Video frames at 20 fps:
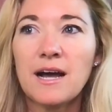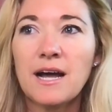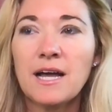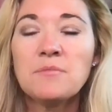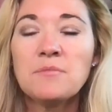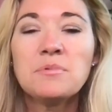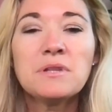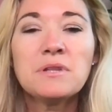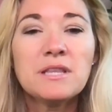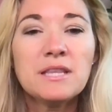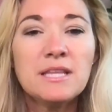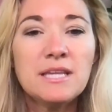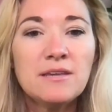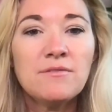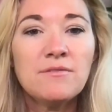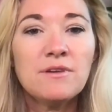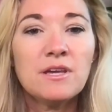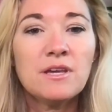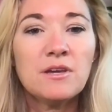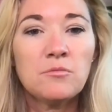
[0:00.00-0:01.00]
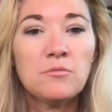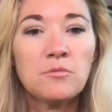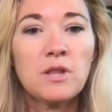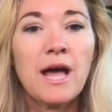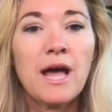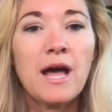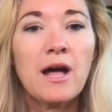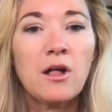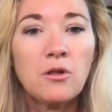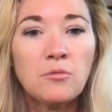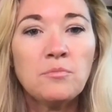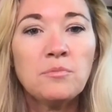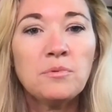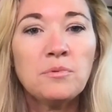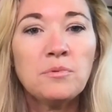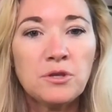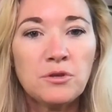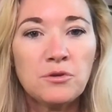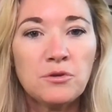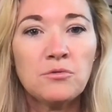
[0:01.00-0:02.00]
I believe it will
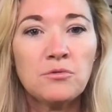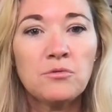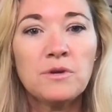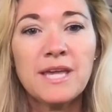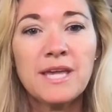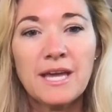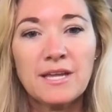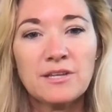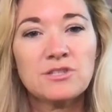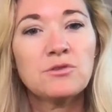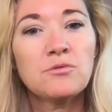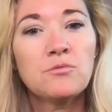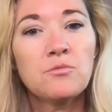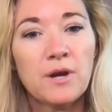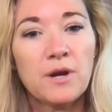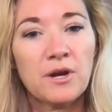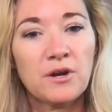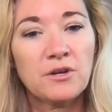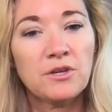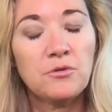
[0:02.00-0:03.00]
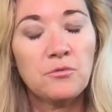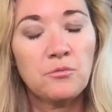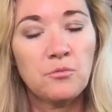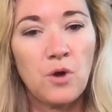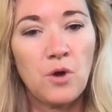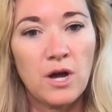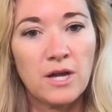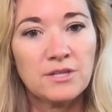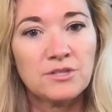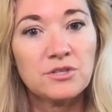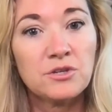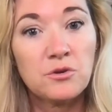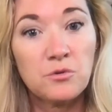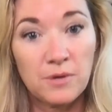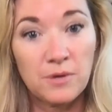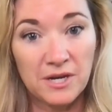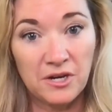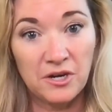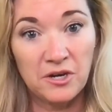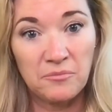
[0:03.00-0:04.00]
help you get to where you want
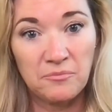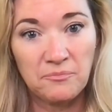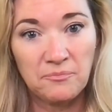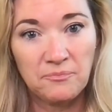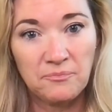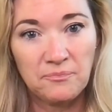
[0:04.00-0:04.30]
quicker.